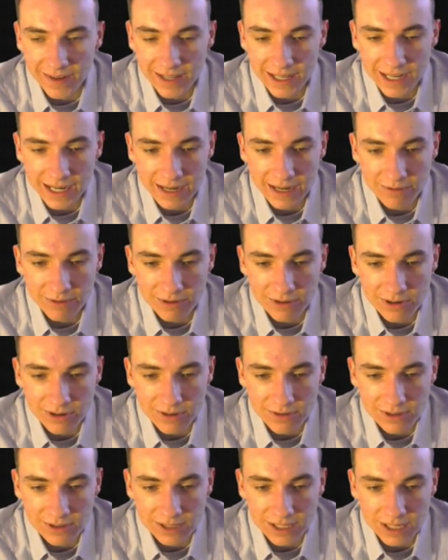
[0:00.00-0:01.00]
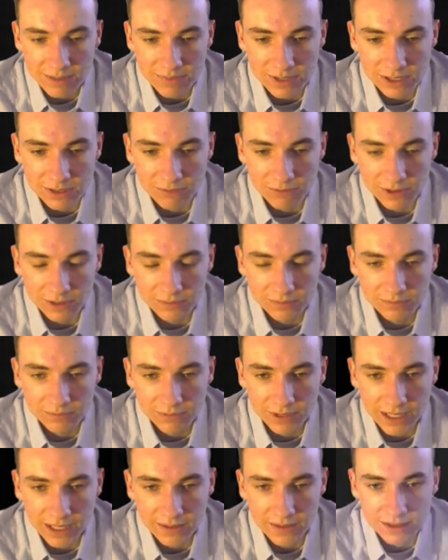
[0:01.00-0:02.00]
And then we're going to do the steepest one.
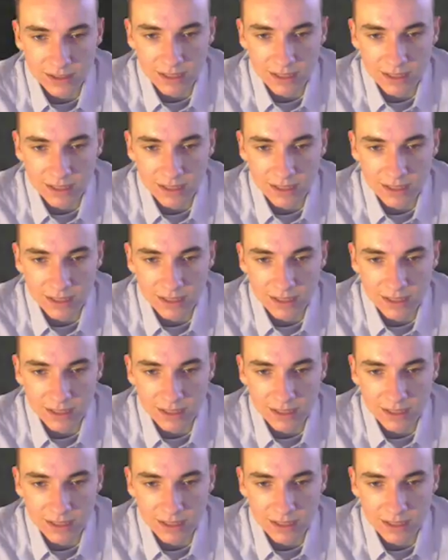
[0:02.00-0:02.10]
Well, not